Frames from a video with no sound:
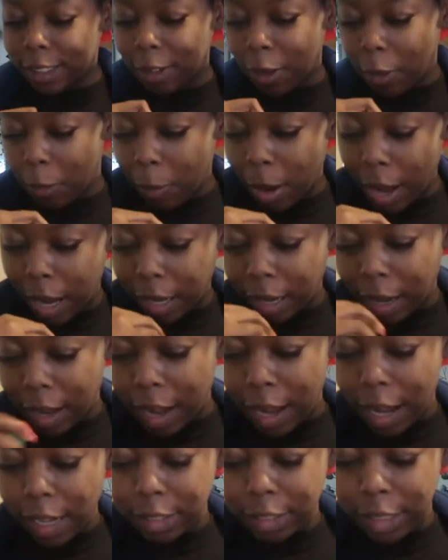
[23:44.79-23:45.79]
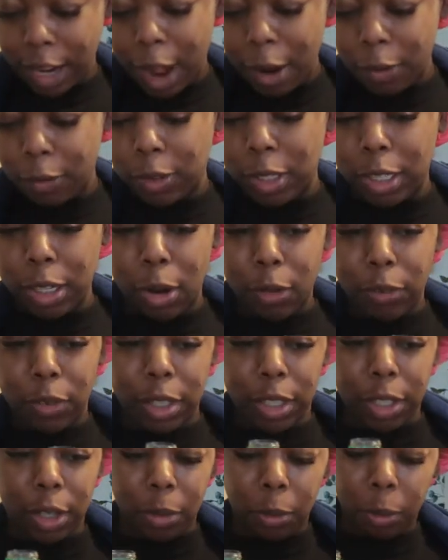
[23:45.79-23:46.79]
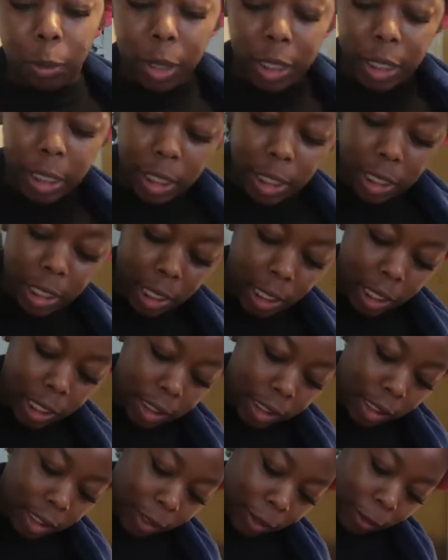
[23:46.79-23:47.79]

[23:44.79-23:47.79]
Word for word: Oh my gosh, I'm really over here winging it.